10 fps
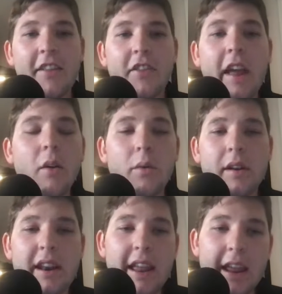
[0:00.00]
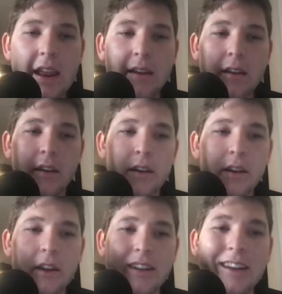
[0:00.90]
they don't need
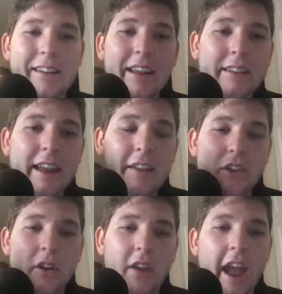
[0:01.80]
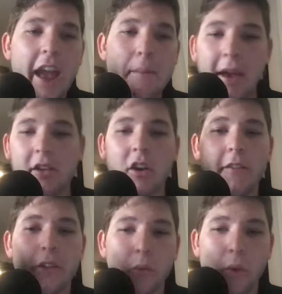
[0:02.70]
to dictate their game based
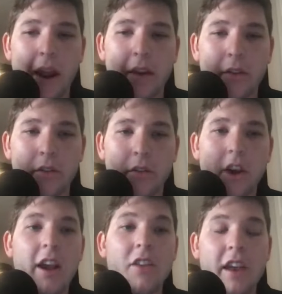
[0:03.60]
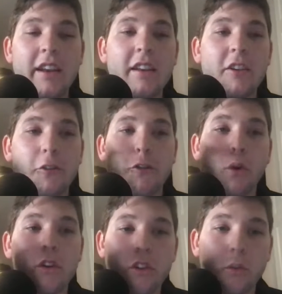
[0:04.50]
off of the Raiders. They need to
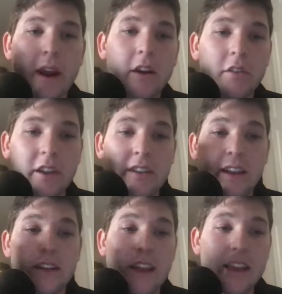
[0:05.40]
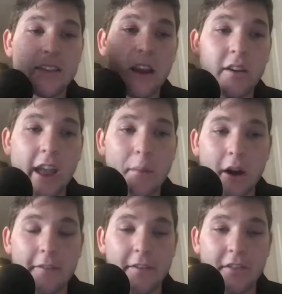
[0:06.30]
force the Raiders to dictate their game
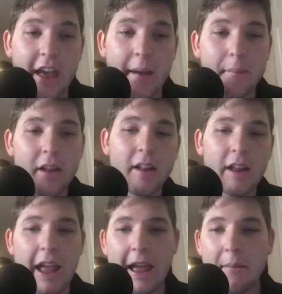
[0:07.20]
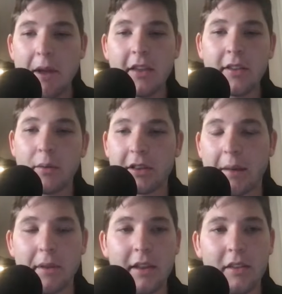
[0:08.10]
off of them. And basically what
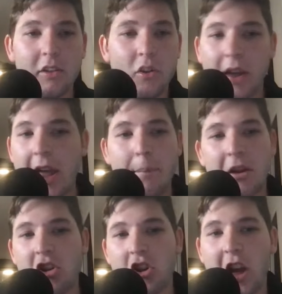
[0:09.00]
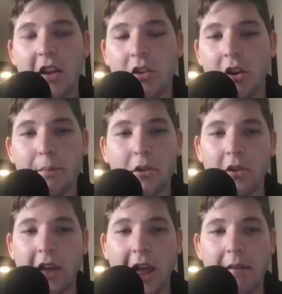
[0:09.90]
that means is you can't be changing up
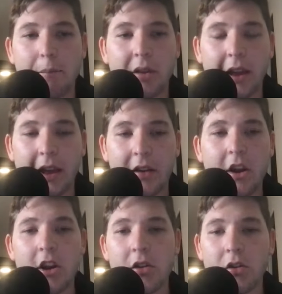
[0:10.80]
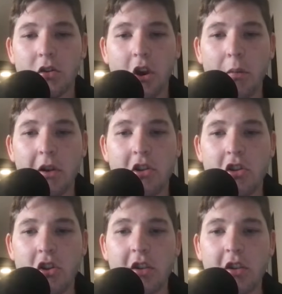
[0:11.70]
your game plan so much